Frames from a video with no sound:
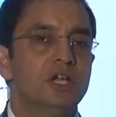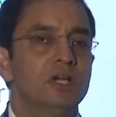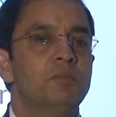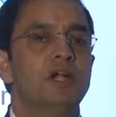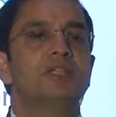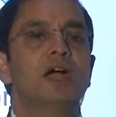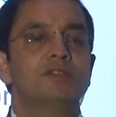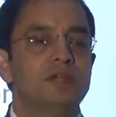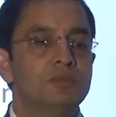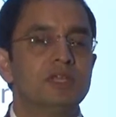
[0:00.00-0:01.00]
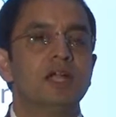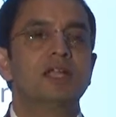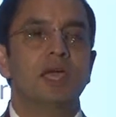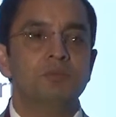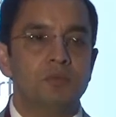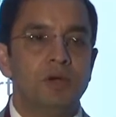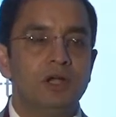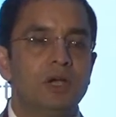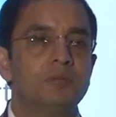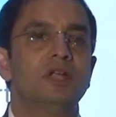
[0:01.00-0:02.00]
but that's something that can be
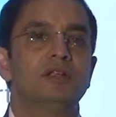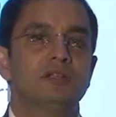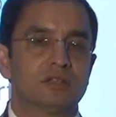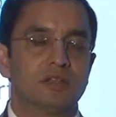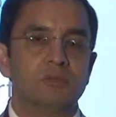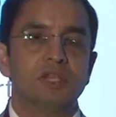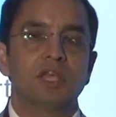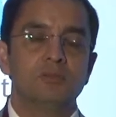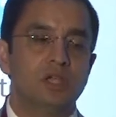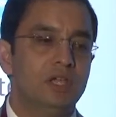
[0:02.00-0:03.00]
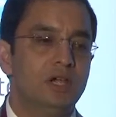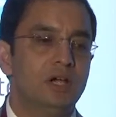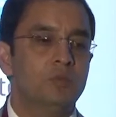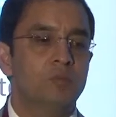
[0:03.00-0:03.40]
built up and that's something can be uh,